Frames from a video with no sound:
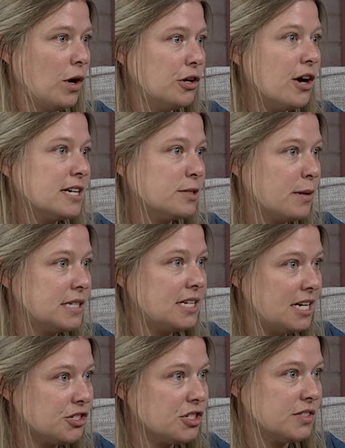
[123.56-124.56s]
what your
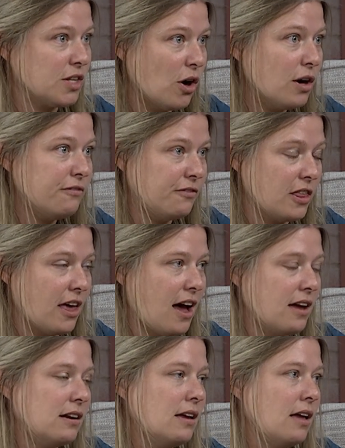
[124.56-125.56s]
expectations are for
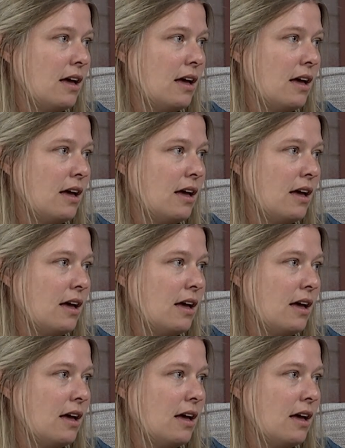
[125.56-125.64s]
that.